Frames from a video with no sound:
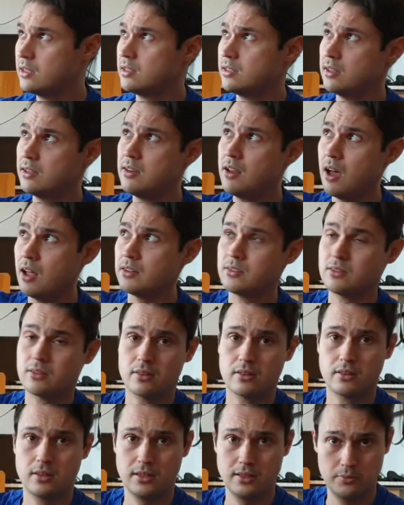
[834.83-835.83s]
The knot
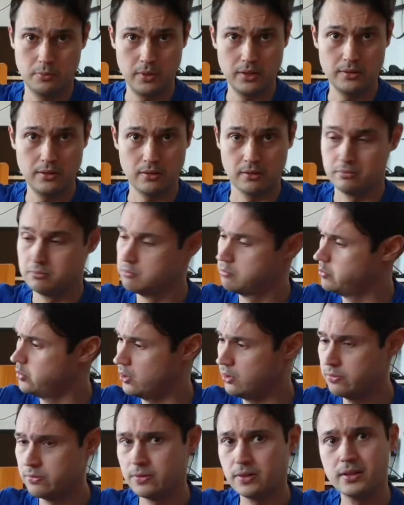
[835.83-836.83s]
is well done.
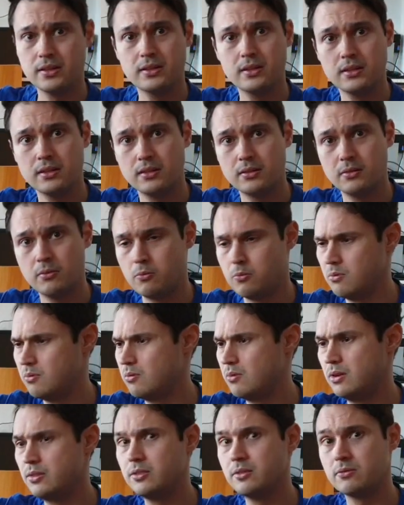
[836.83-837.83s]
Perfect.
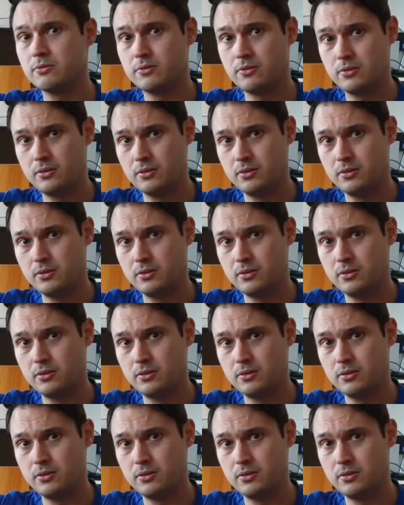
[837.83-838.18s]
Wonderful.